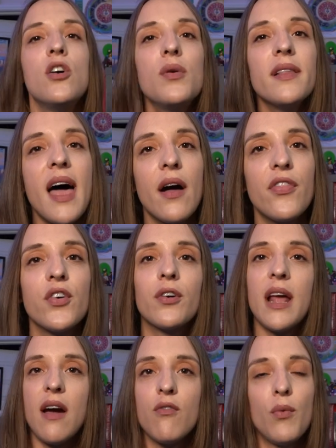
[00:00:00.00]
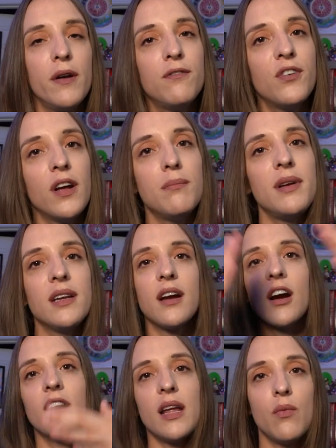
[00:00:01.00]
who allowed Thor to have one foot on
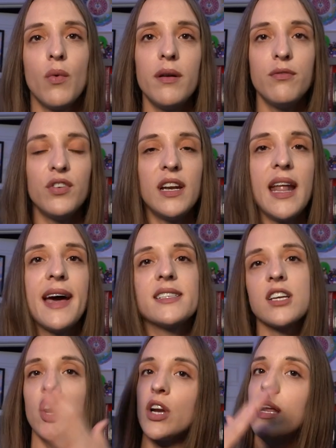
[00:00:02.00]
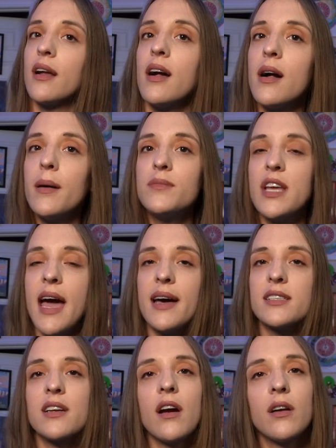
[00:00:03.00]
Midgard and one foot in Asgard and come to
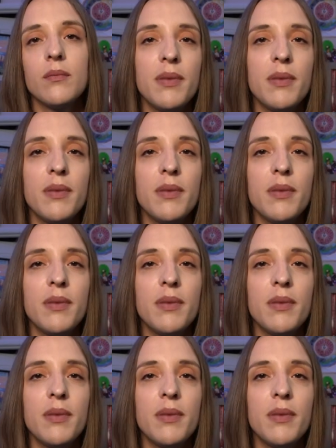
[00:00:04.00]
Asgard